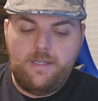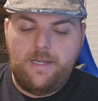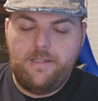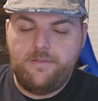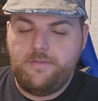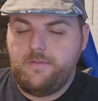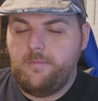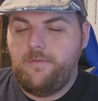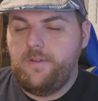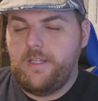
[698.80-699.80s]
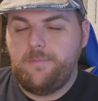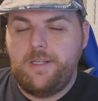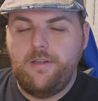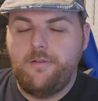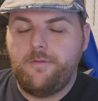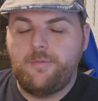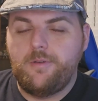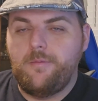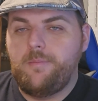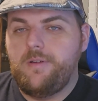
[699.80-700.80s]
As some of you guys may know from
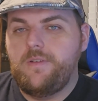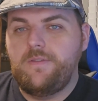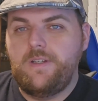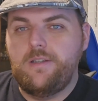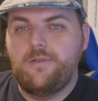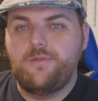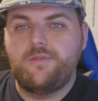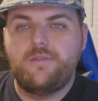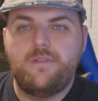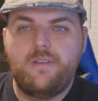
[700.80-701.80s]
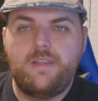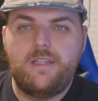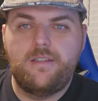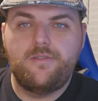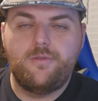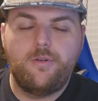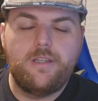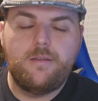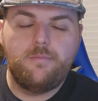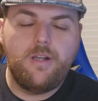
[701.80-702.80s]
some of my previous videos, the
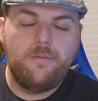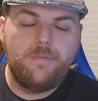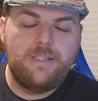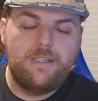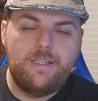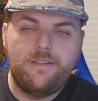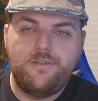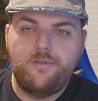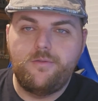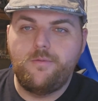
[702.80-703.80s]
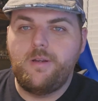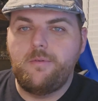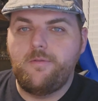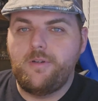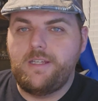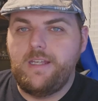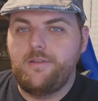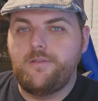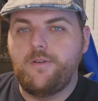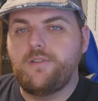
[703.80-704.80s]
story that brought me into the Warhammer 40k
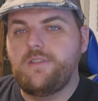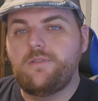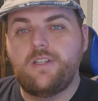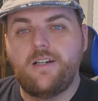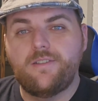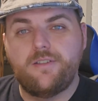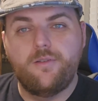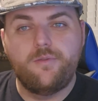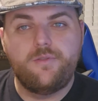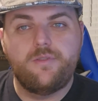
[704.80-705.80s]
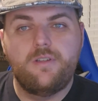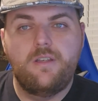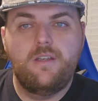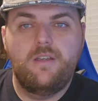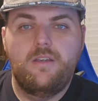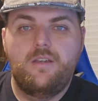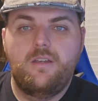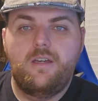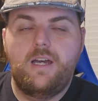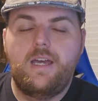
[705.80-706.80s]
universe is Gaunt's Ghosts.
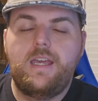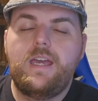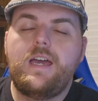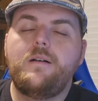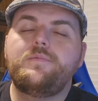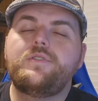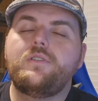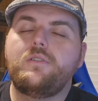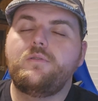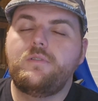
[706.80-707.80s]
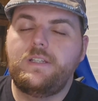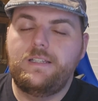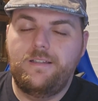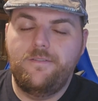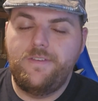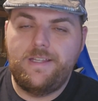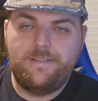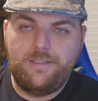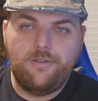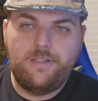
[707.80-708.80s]
I absolutely love that
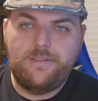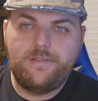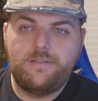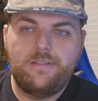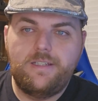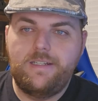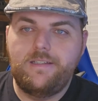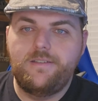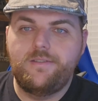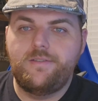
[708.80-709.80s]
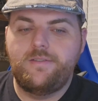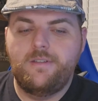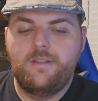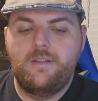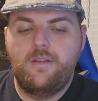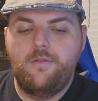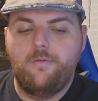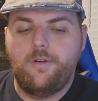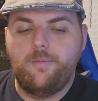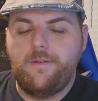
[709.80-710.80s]
series. It is
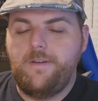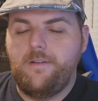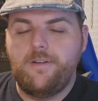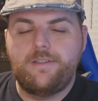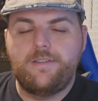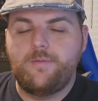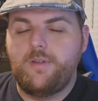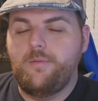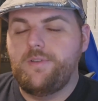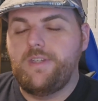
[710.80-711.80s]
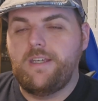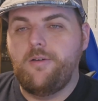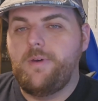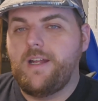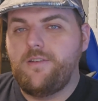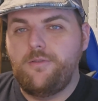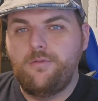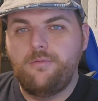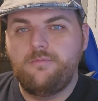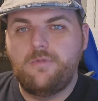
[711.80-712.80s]
one of my favorites. It's one of the ones I go back
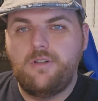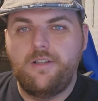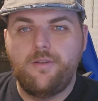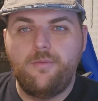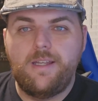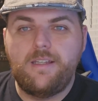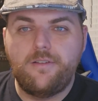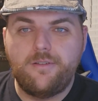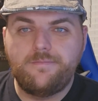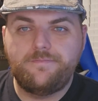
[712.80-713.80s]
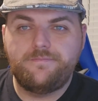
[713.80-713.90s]
to on the regular.